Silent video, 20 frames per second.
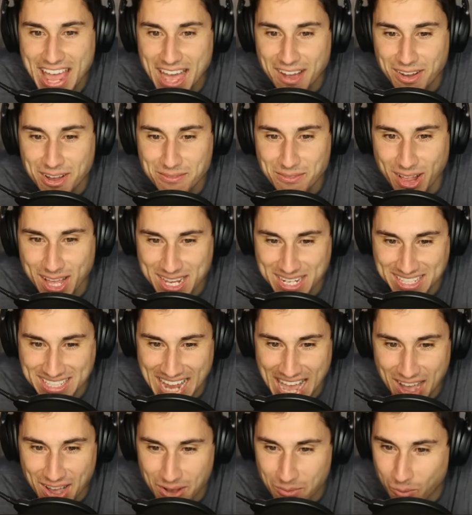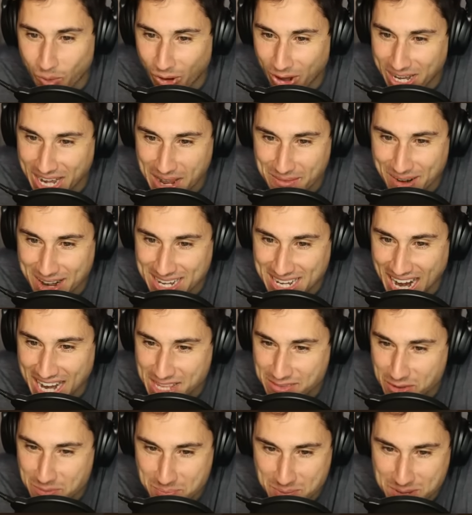now I'm like, now I'm worried I might
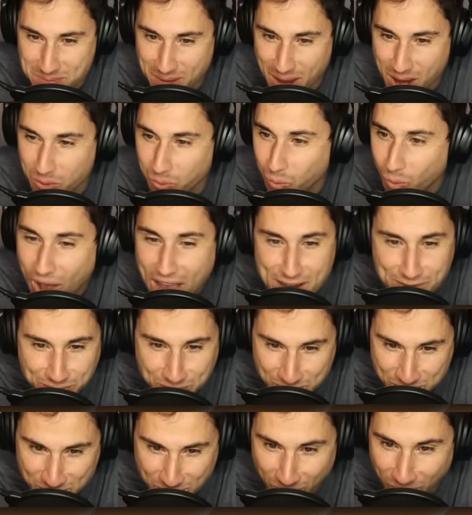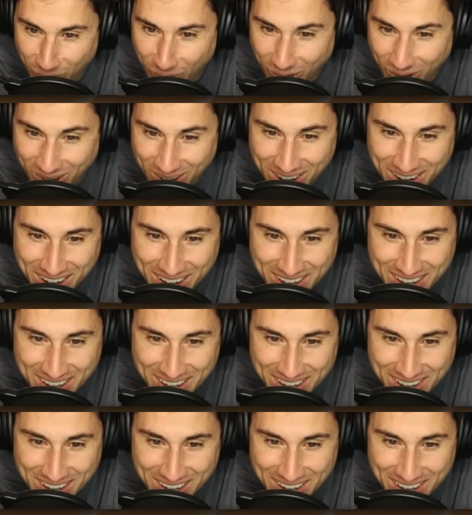not even beat my wife's score.